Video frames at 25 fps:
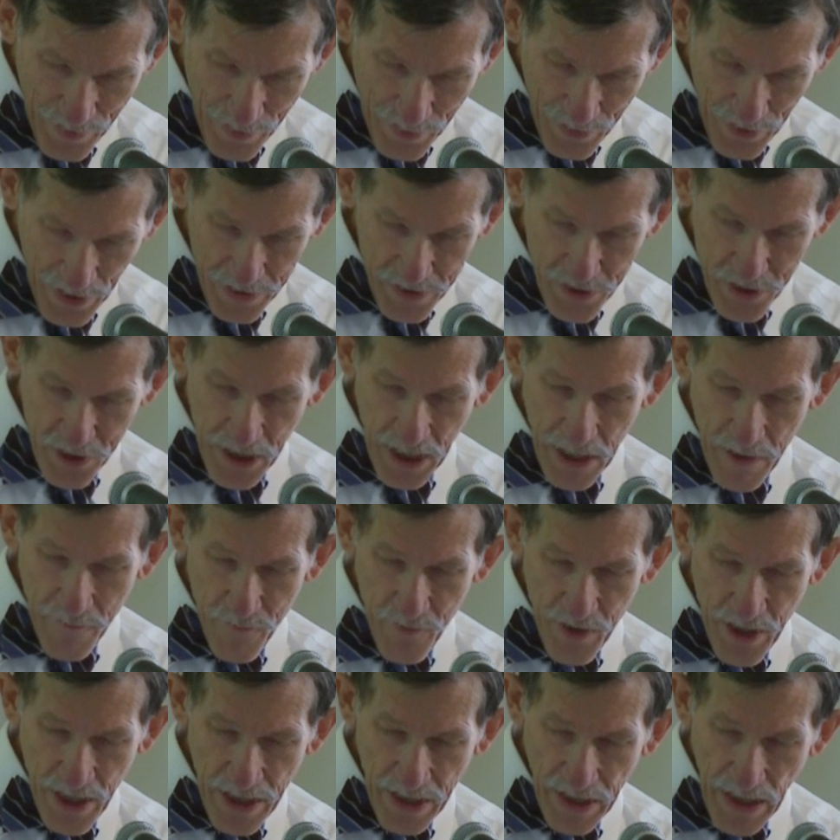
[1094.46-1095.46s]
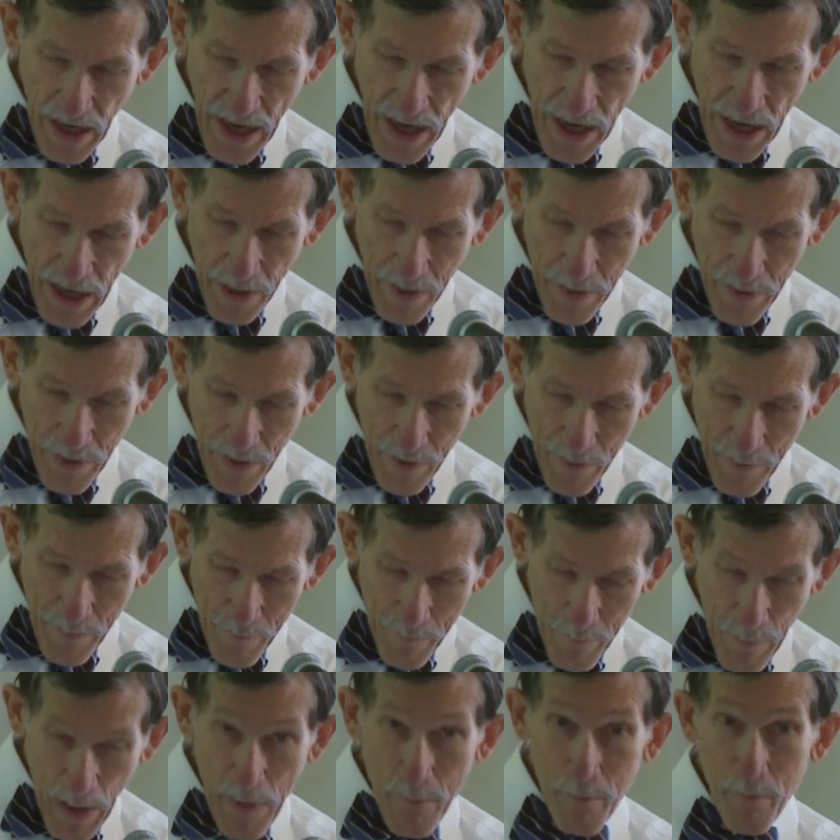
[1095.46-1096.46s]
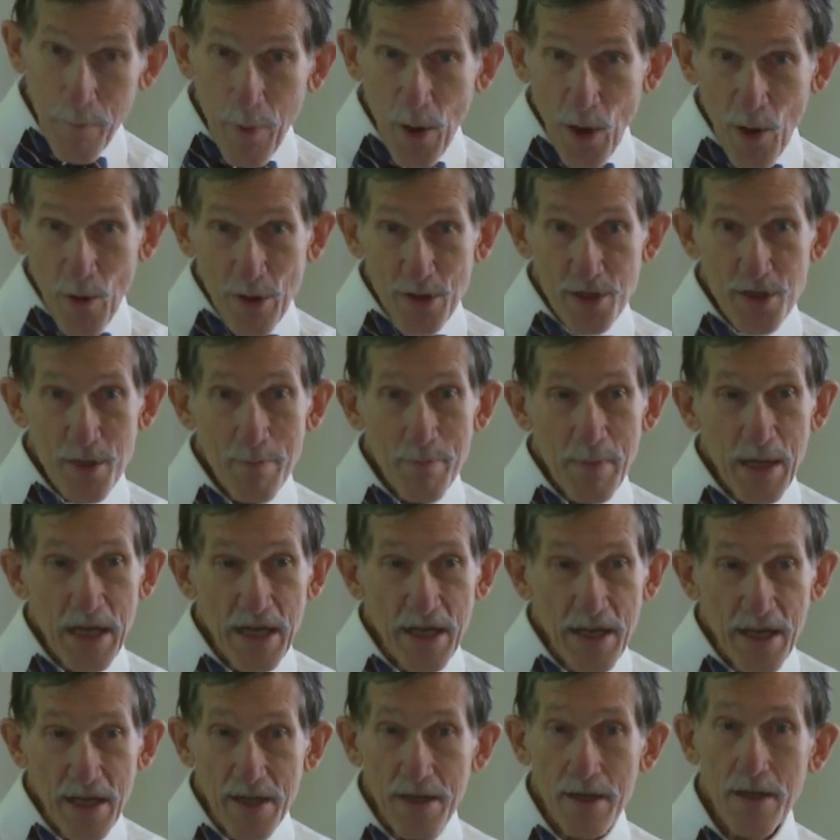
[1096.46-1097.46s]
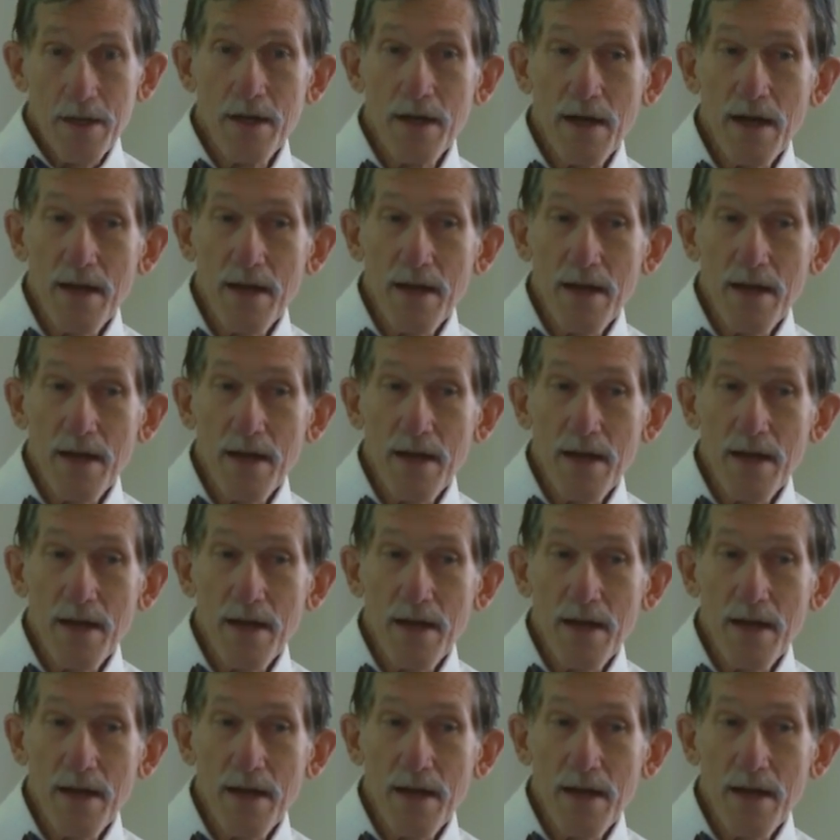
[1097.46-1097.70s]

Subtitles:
this evening, a members' meeting,